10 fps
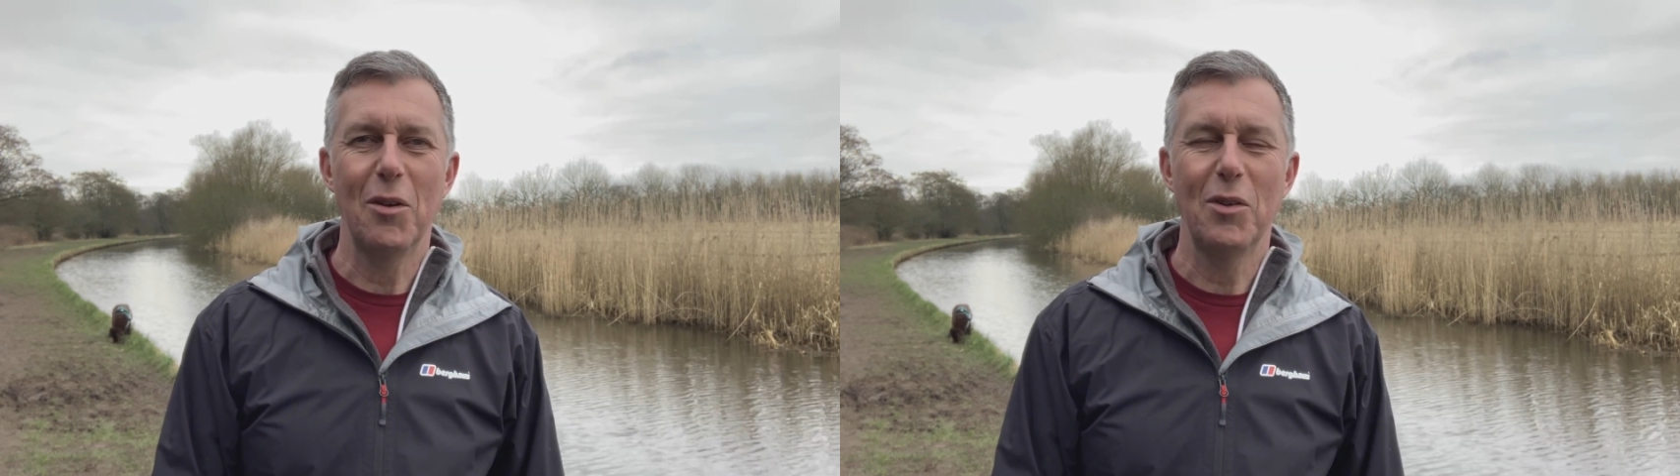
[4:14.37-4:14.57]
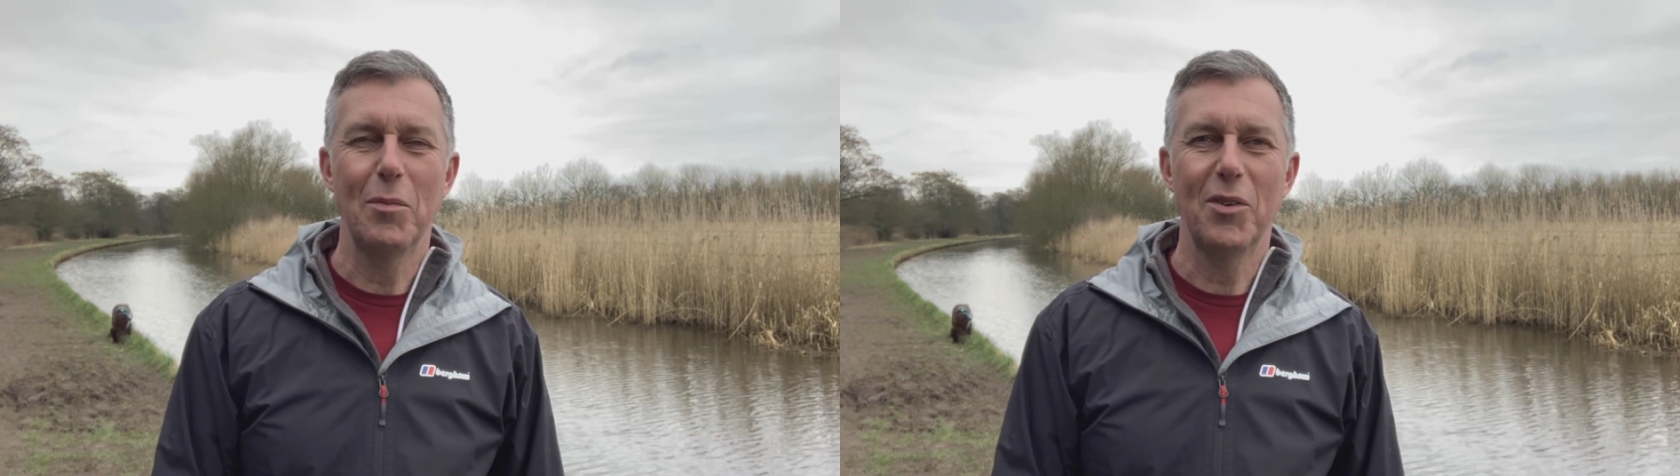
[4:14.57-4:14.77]

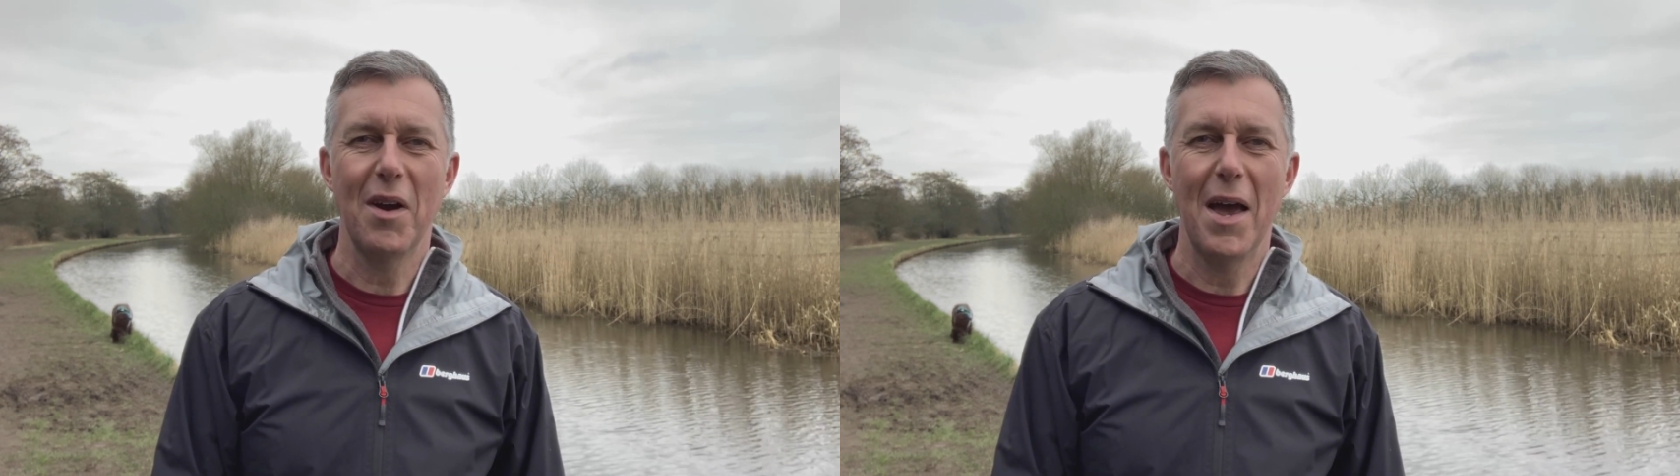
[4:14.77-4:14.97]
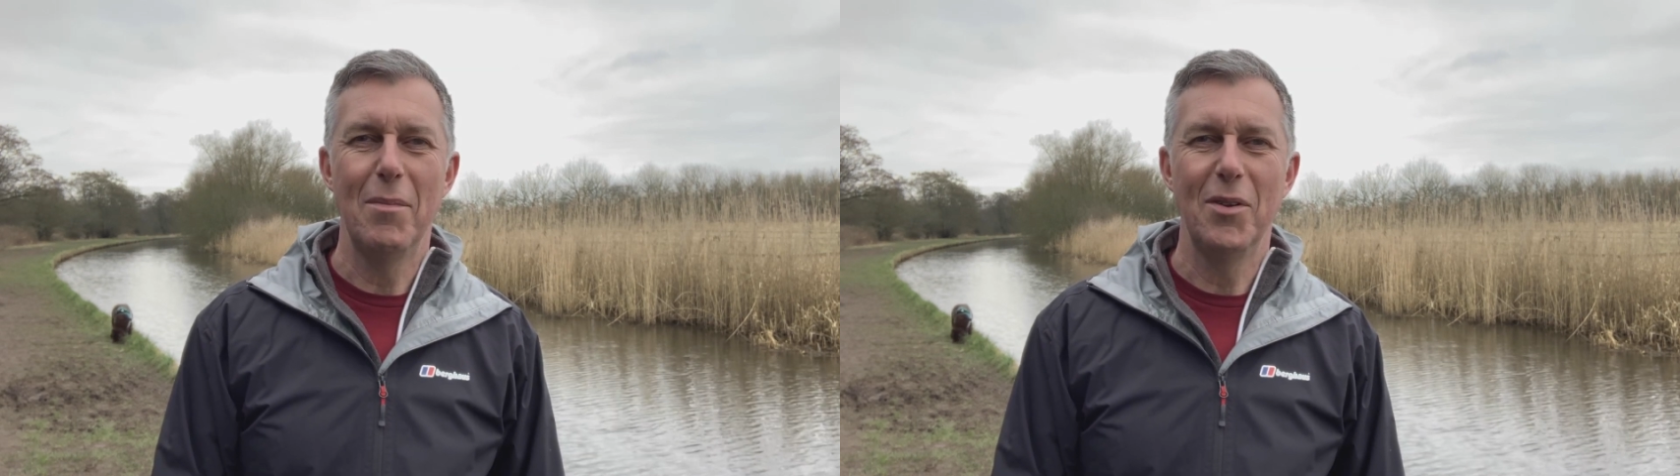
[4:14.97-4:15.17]

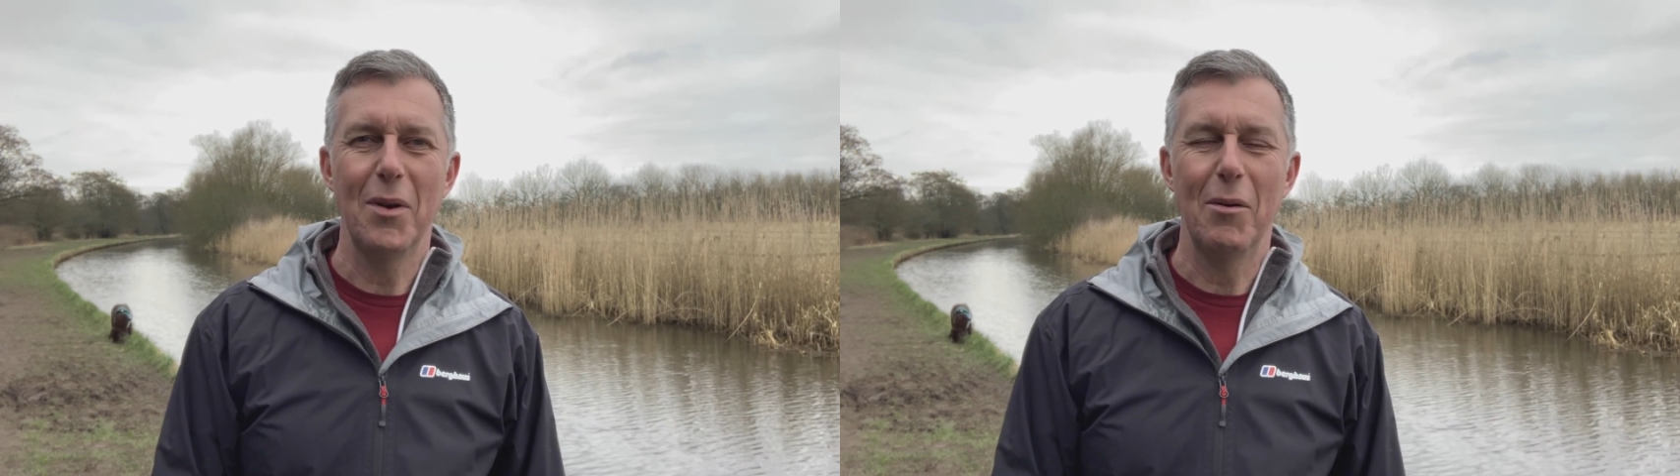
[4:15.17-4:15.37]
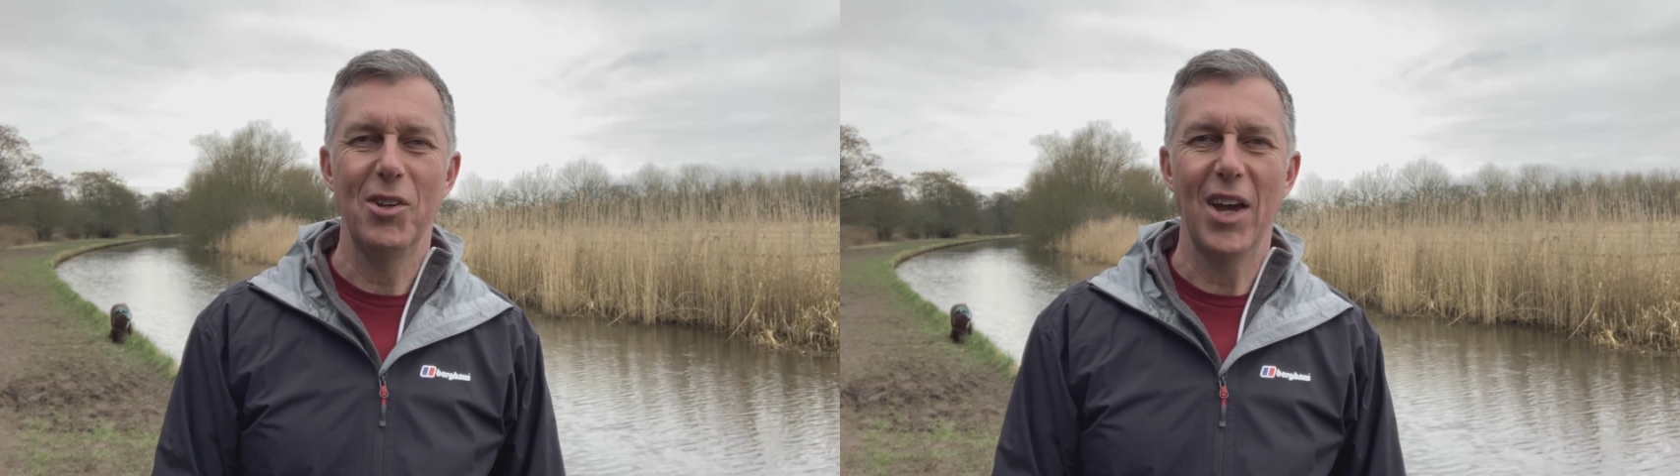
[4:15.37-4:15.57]
subscribe to
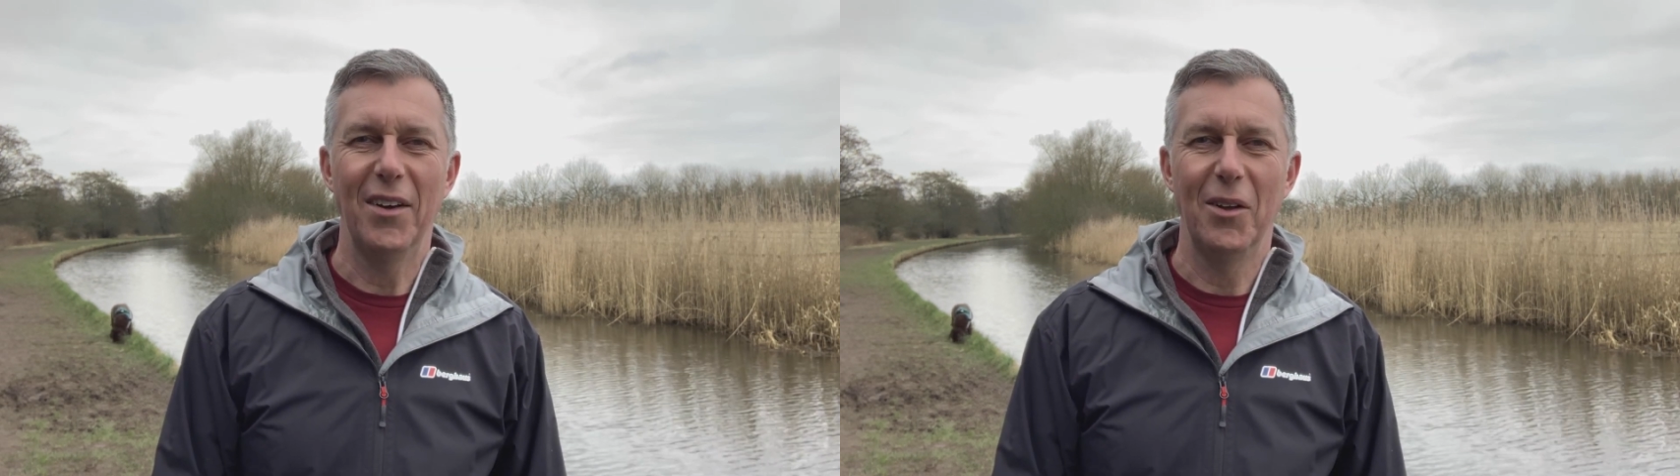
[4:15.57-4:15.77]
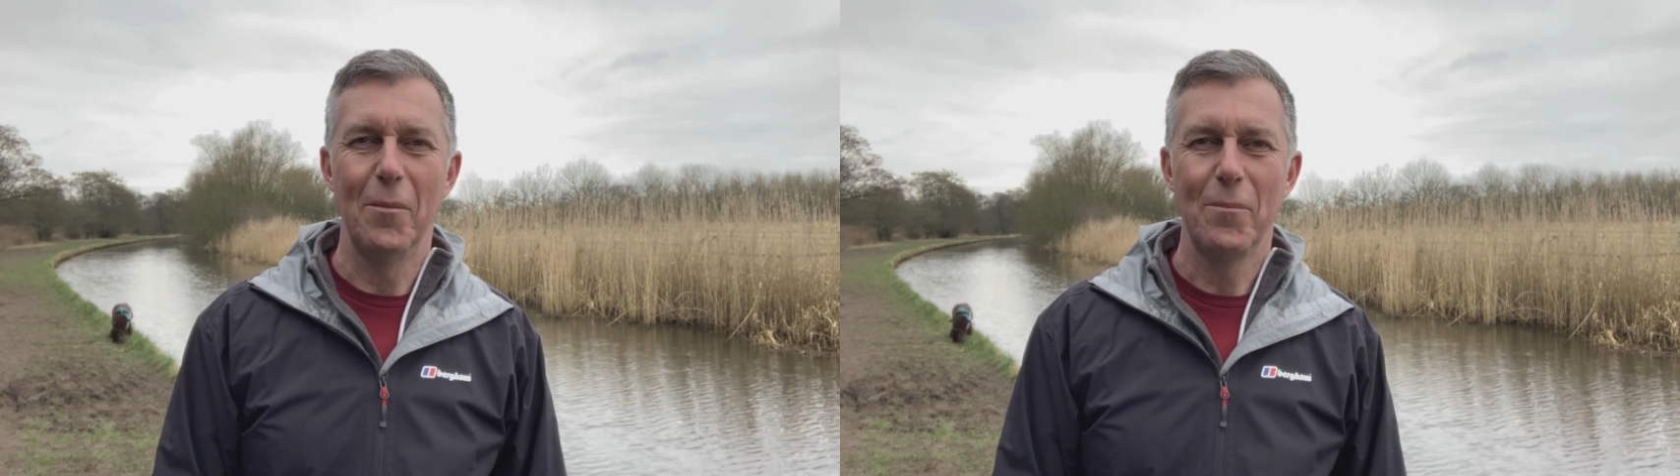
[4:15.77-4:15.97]
our channel.